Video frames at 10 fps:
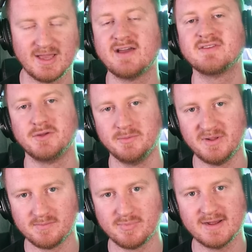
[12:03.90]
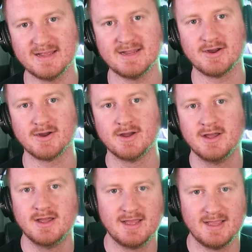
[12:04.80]
a little bit of a brain here
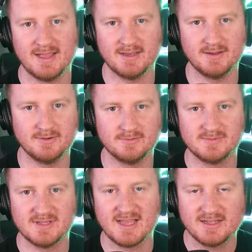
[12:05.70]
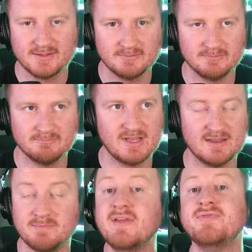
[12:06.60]
and
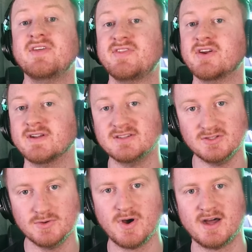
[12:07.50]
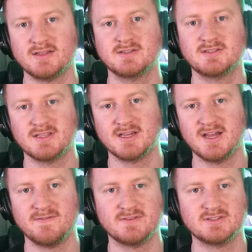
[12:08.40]
admit that there is nuance to
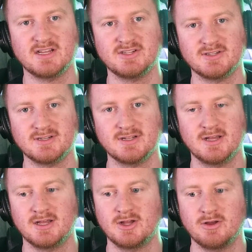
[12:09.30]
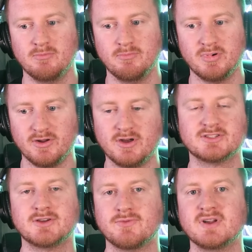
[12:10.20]
the conversation, but
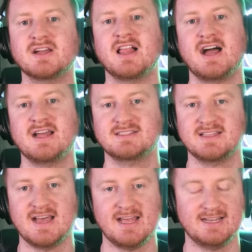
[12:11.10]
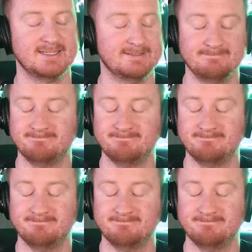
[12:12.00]
also realize that